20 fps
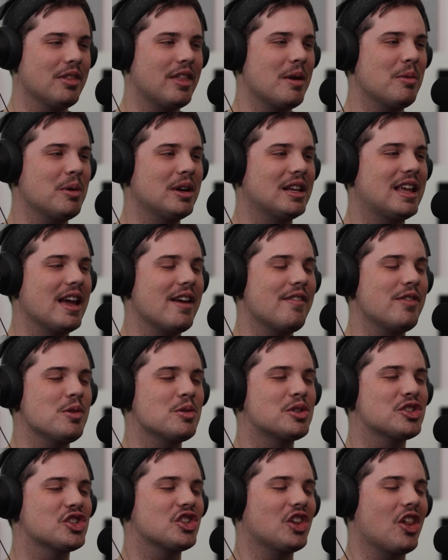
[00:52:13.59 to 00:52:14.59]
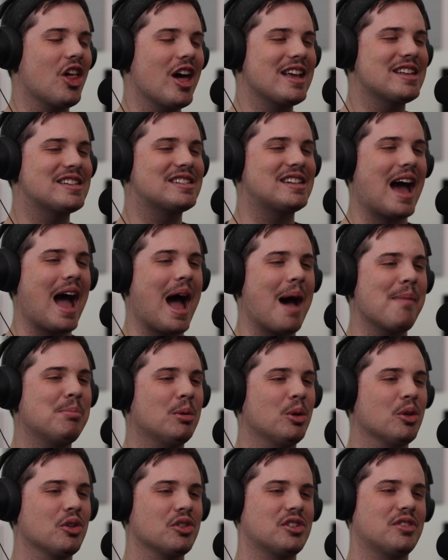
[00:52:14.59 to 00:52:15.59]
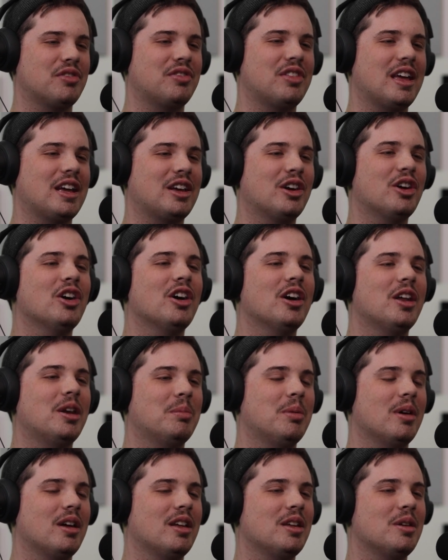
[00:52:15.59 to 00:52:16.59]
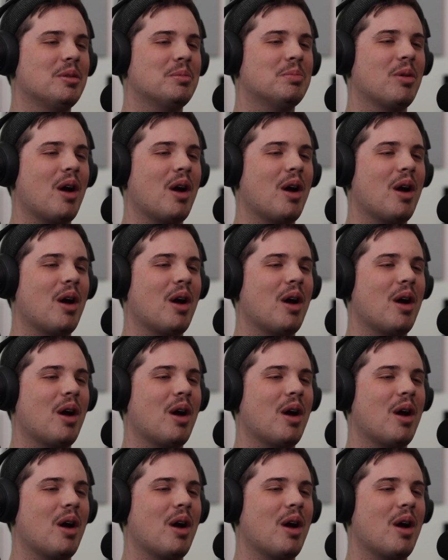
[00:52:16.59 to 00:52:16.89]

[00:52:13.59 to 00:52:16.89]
Well, they would give you sliced apples if they could, but you